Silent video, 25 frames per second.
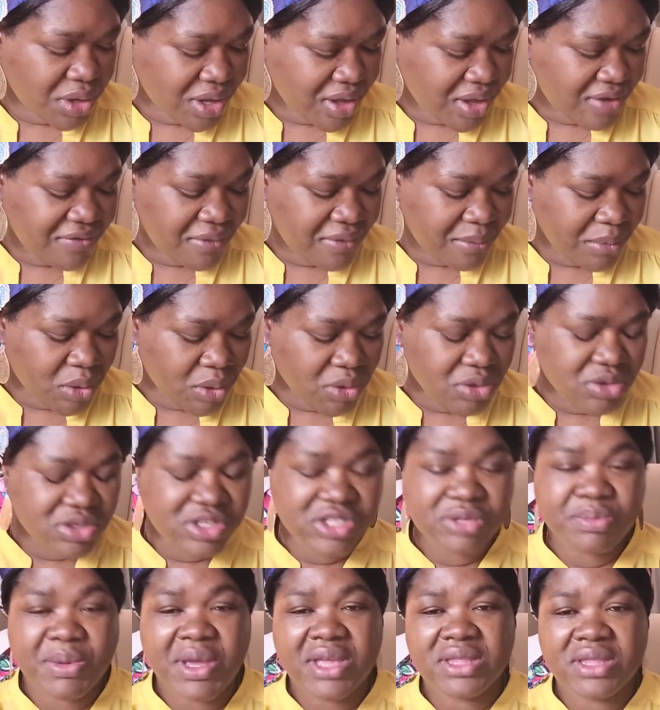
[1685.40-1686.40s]
If I'm going to
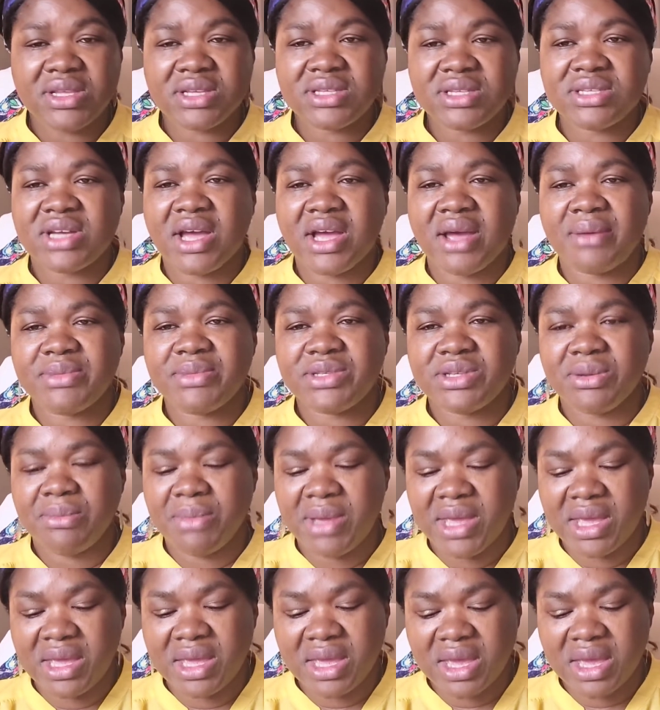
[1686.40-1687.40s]
spend the time to
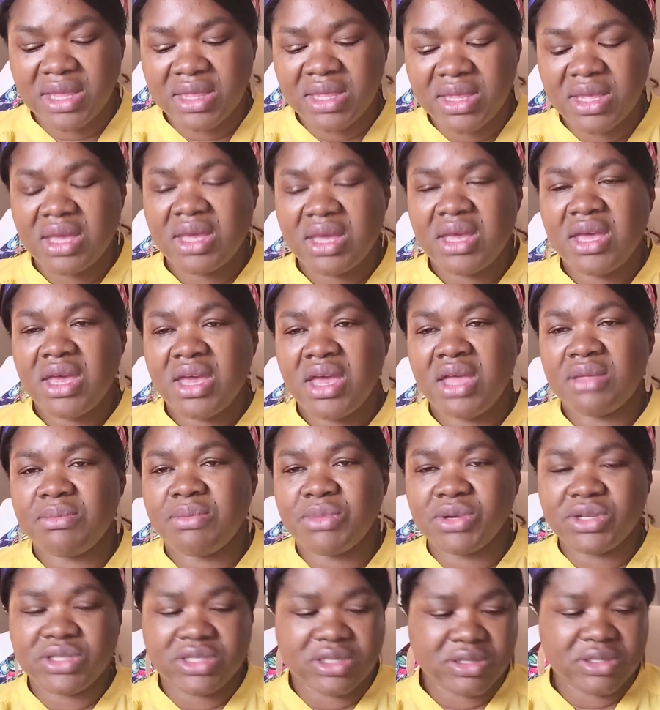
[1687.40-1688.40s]
make it, it
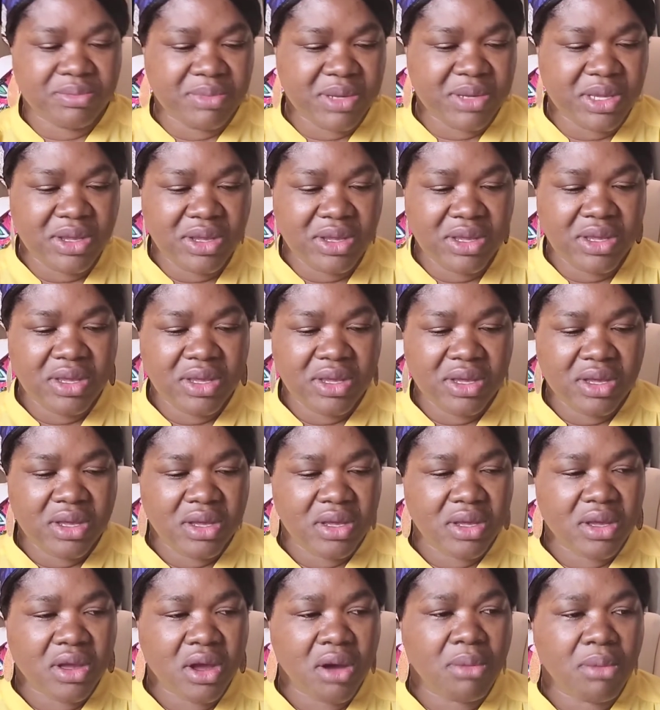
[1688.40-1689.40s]
must be
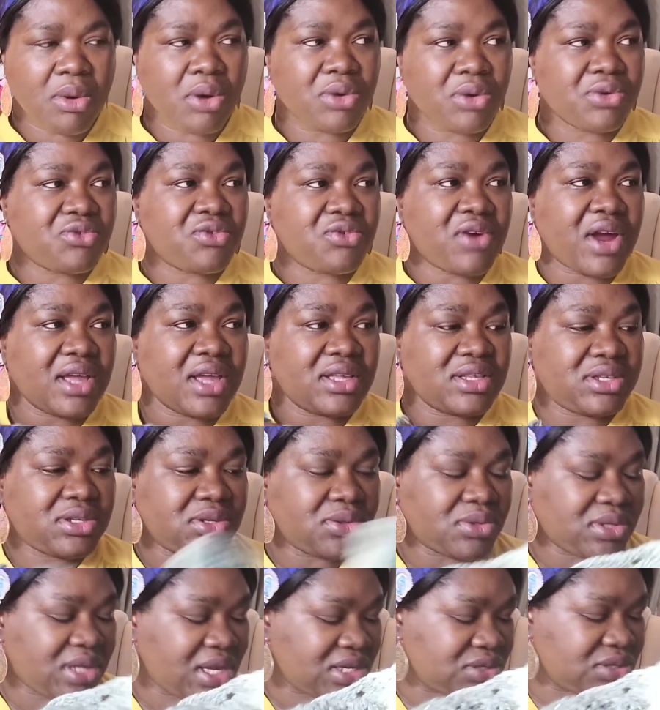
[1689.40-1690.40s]
come out right. So
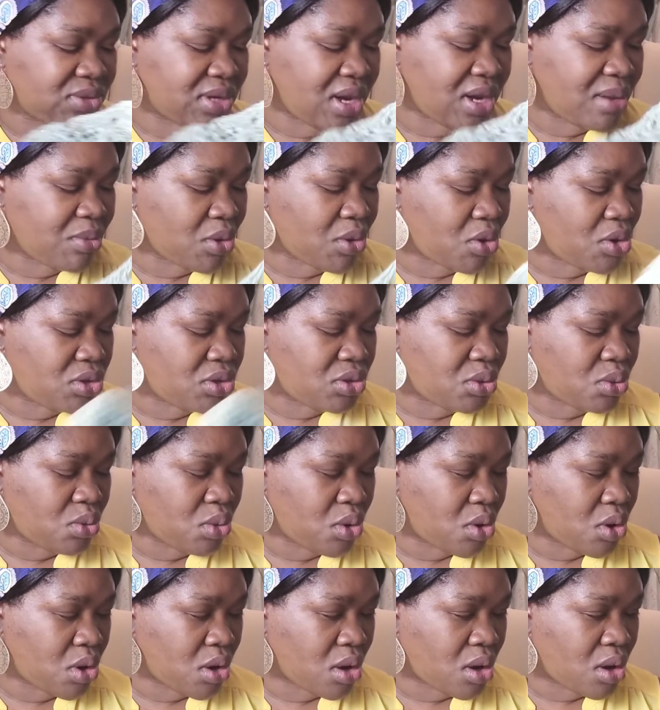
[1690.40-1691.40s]
that's what I'm going to
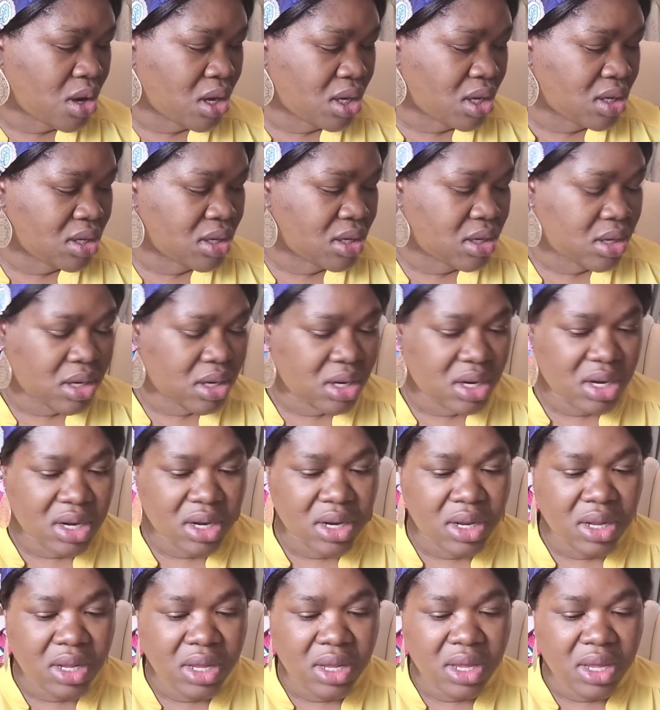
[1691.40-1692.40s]
work on
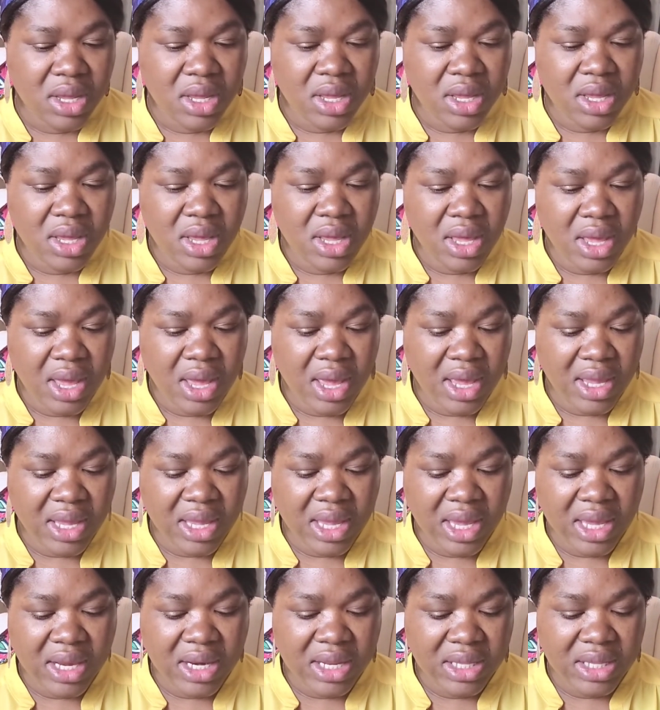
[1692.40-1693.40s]
and
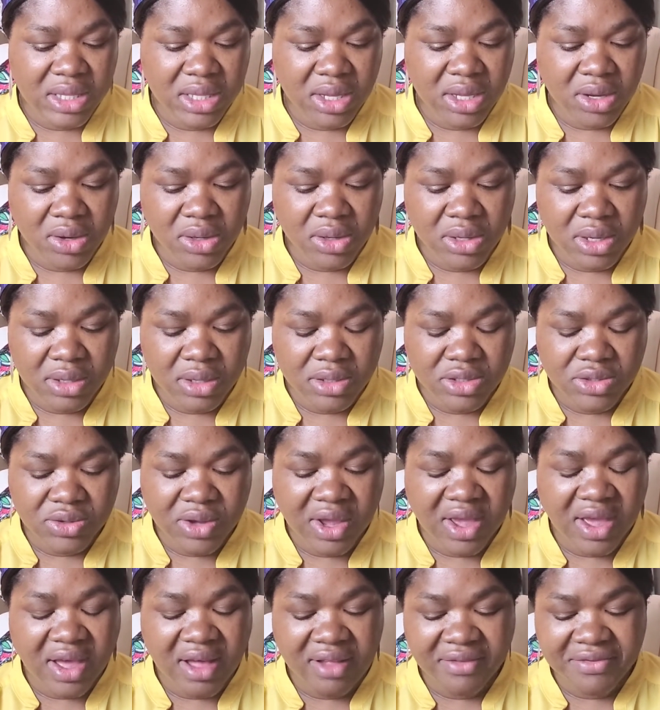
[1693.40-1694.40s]
get it done. So I
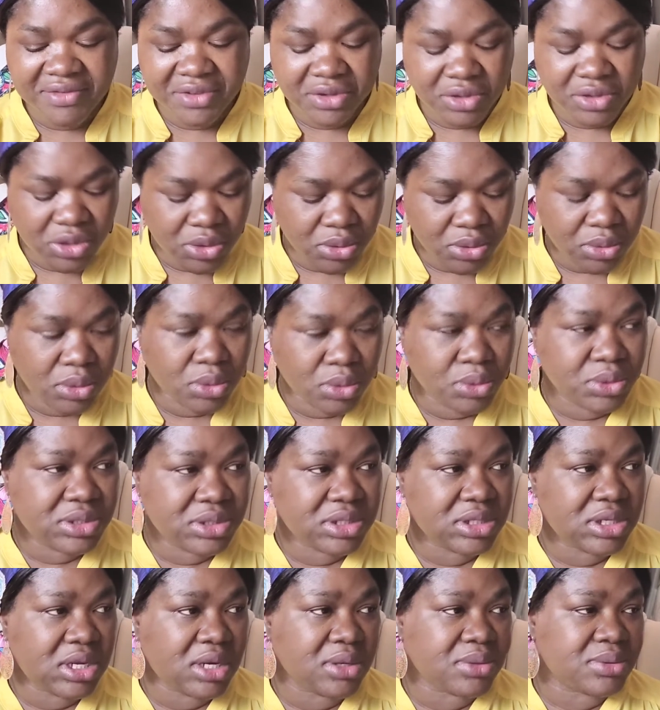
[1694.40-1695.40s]
have to loose
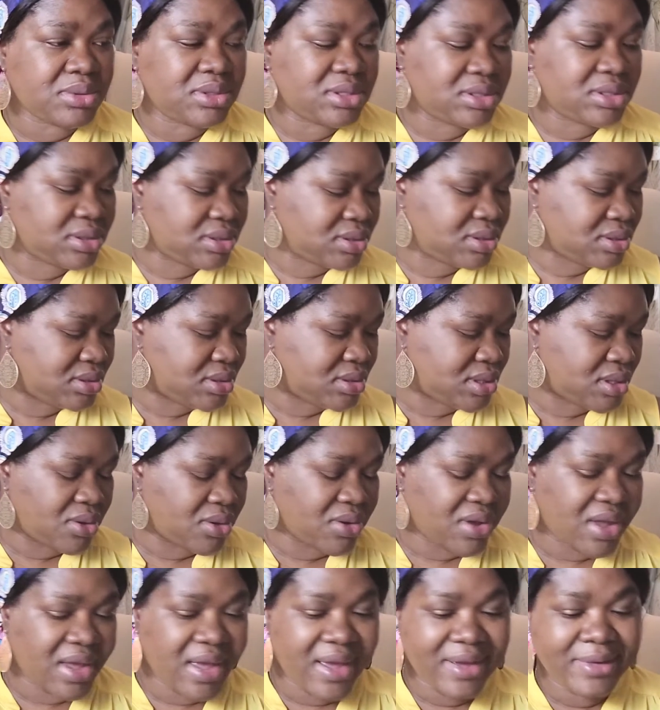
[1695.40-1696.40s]
it out.
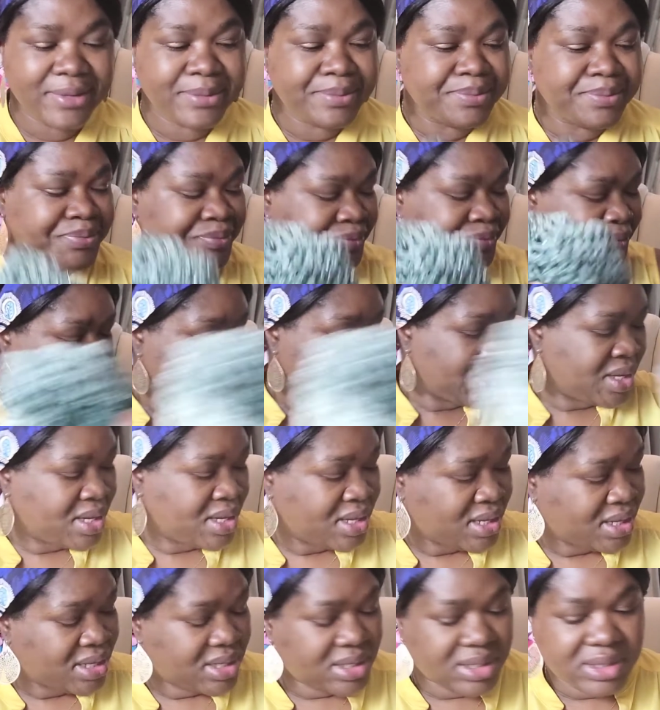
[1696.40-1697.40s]
Okay.
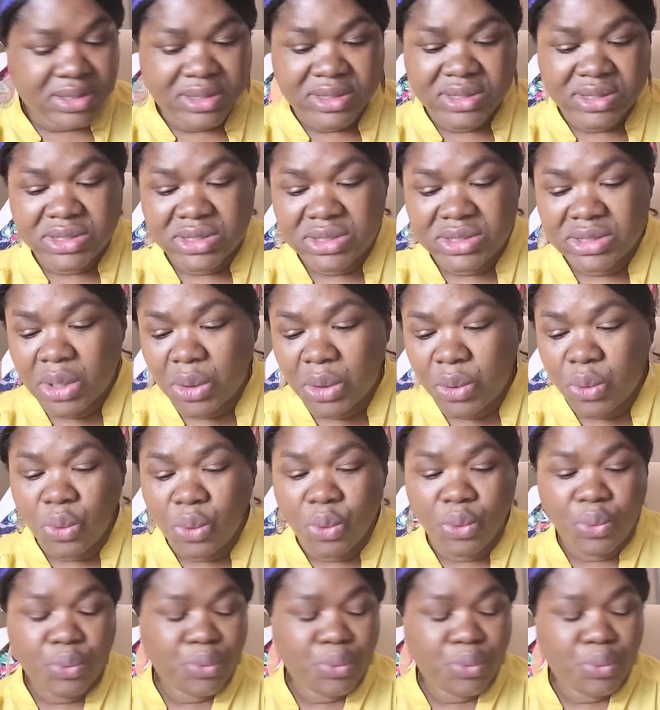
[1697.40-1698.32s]
So